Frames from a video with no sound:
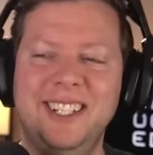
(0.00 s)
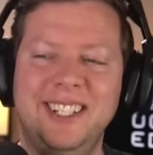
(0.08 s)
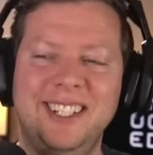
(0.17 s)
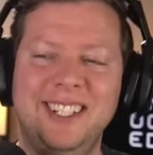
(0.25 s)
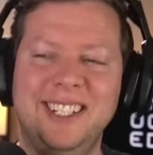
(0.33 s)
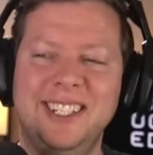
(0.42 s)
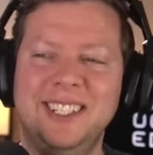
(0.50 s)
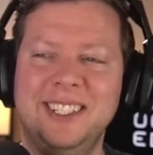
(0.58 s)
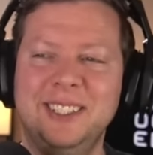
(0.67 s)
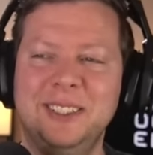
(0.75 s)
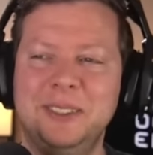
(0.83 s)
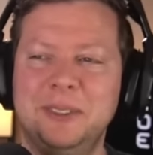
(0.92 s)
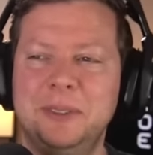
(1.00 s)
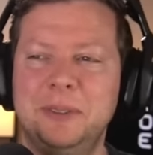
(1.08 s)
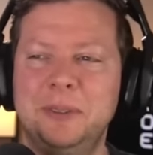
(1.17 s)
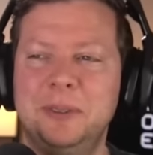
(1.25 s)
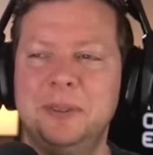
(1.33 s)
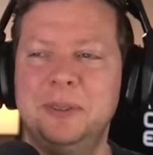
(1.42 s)

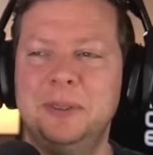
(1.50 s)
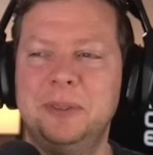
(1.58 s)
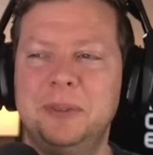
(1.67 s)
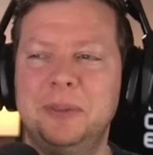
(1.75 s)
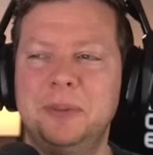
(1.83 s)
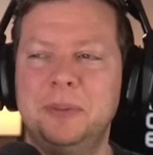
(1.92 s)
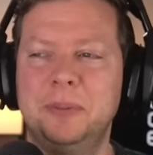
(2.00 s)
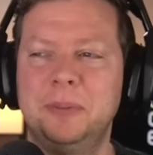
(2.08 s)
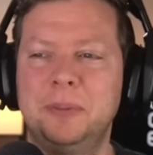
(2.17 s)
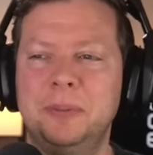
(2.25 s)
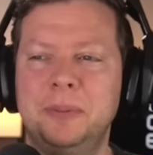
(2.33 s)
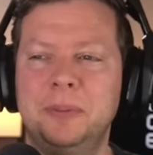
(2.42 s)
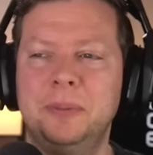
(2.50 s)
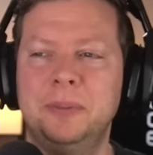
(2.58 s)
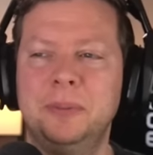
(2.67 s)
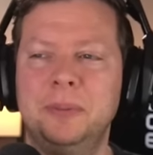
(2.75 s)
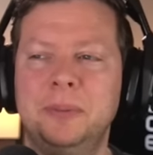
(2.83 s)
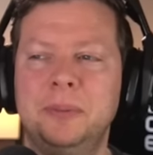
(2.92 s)

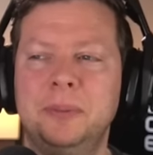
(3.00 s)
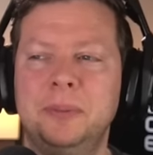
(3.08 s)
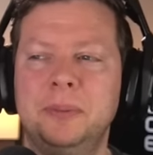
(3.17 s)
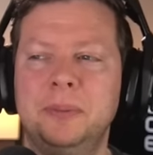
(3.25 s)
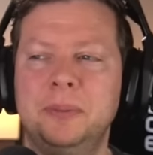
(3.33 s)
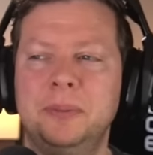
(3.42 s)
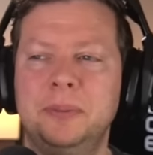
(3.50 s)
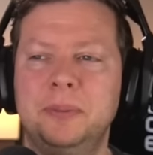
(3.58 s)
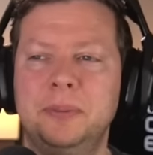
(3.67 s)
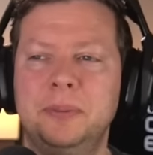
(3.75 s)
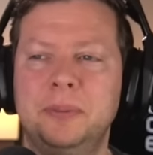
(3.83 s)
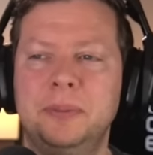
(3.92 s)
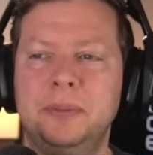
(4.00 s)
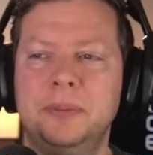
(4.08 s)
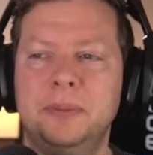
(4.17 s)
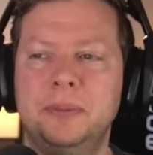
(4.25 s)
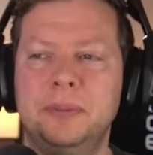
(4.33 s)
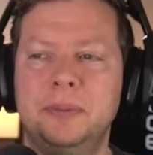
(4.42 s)

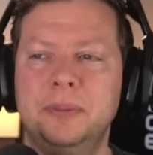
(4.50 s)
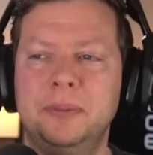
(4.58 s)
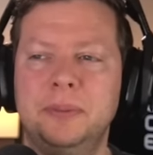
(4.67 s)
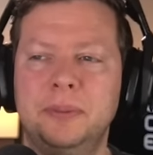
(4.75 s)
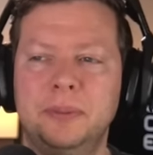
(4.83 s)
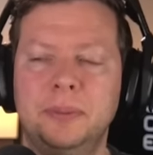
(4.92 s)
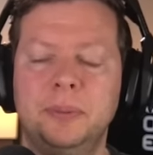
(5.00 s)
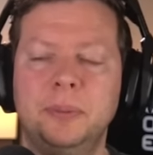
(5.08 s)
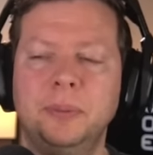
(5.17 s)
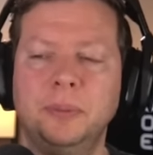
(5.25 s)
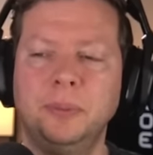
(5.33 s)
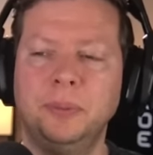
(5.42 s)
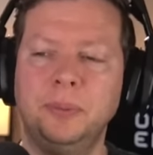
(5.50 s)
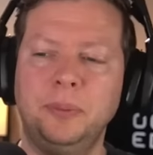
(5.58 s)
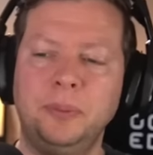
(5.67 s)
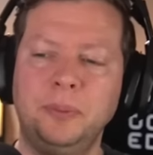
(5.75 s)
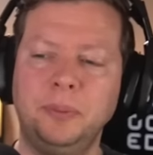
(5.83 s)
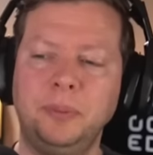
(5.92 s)

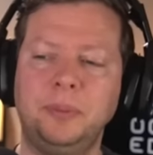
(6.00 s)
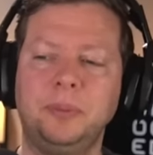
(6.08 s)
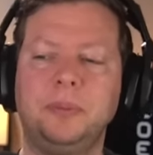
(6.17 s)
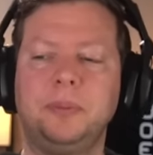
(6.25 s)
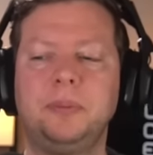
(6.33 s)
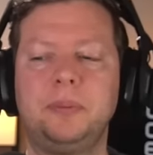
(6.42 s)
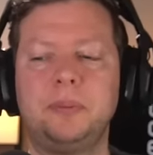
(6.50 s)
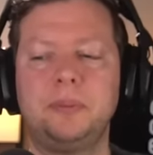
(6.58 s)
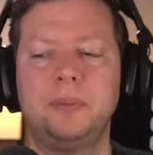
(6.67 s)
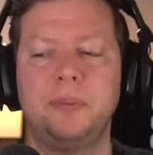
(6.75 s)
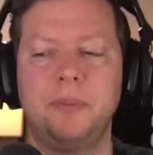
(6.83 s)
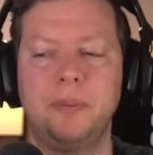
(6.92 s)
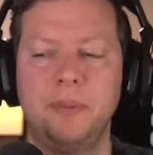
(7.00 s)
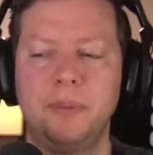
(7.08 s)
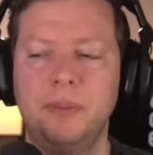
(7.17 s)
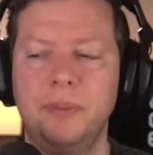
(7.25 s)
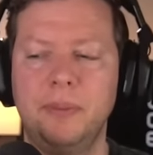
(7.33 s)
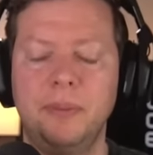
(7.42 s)

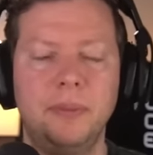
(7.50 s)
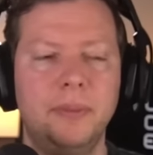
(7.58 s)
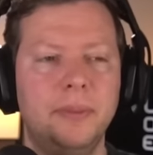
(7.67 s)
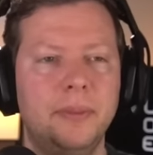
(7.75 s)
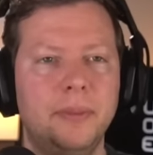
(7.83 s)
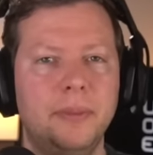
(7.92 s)
(not speaking)